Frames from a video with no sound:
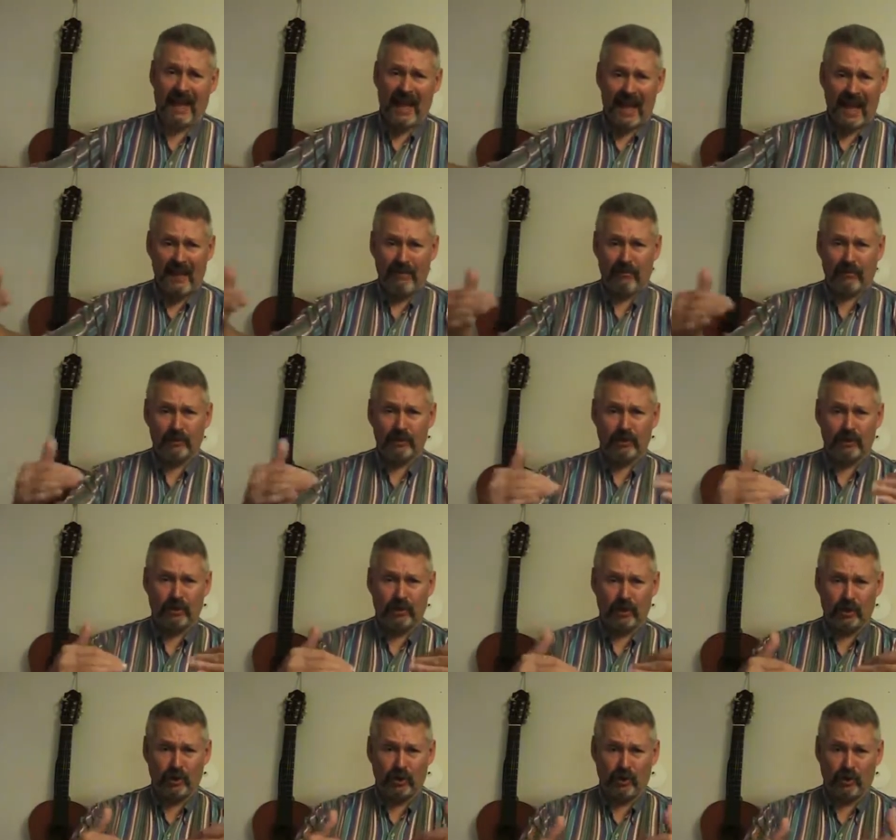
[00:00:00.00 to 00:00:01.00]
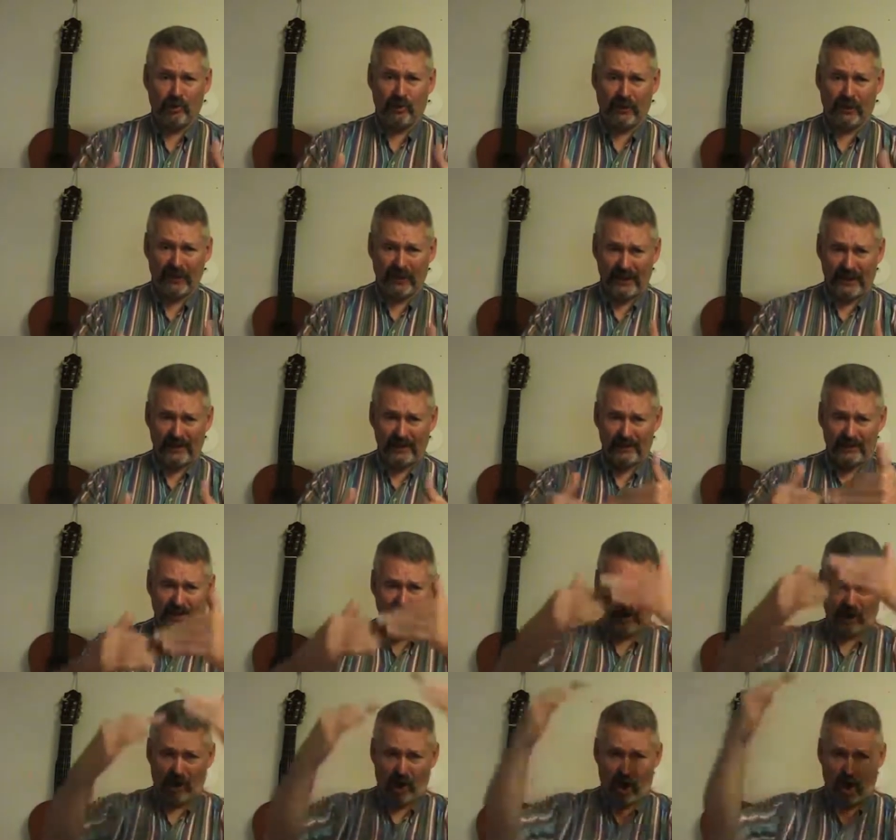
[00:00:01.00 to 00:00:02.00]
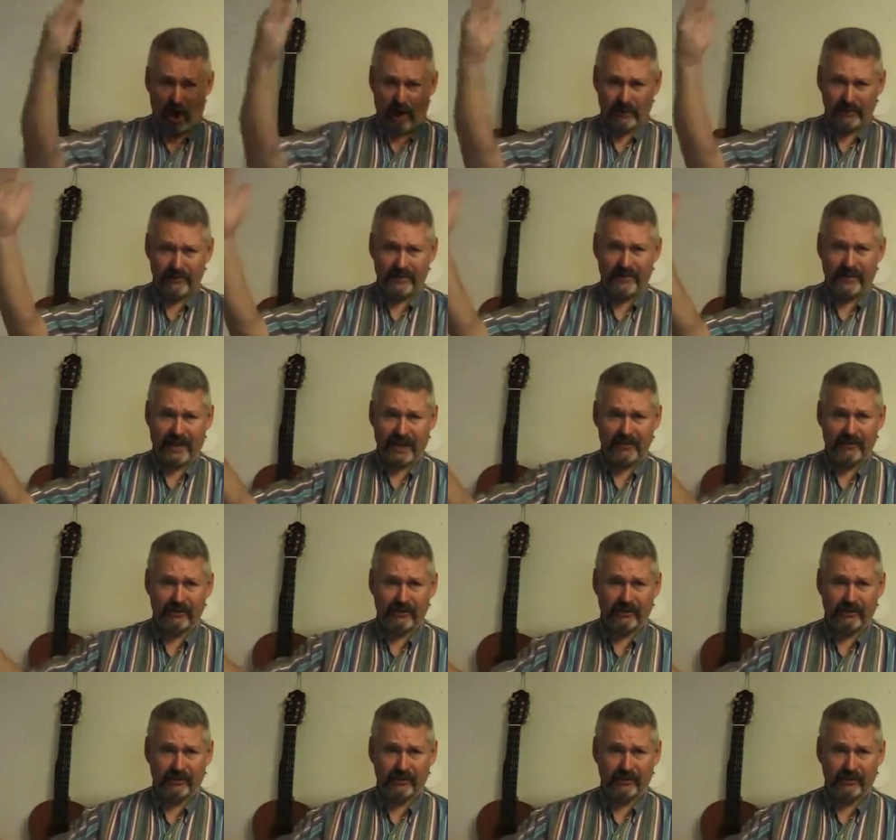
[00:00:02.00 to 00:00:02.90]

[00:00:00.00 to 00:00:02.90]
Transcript: able to do the things that gods can do.